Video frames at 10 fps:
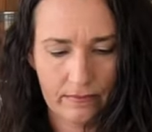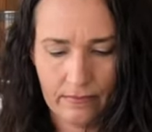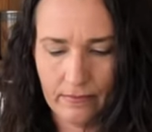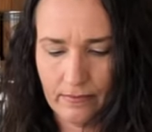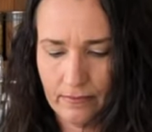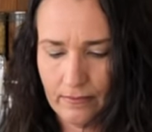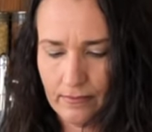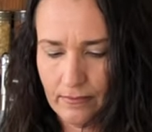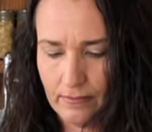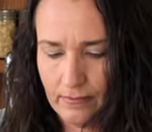
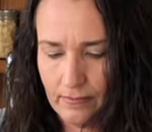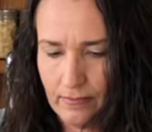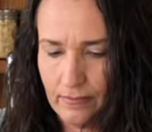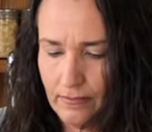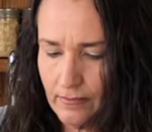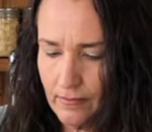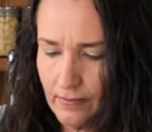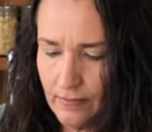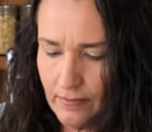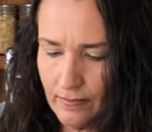
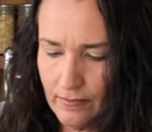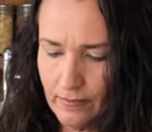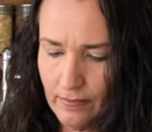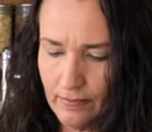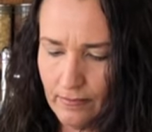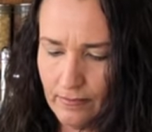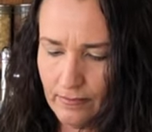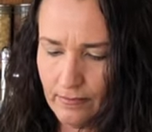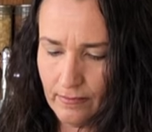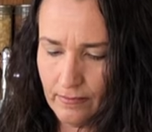
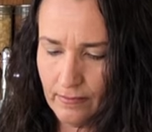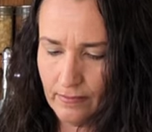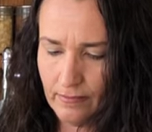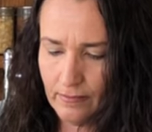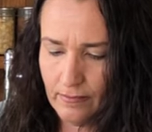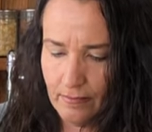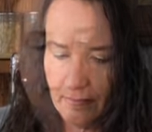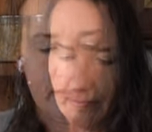Nothing is said.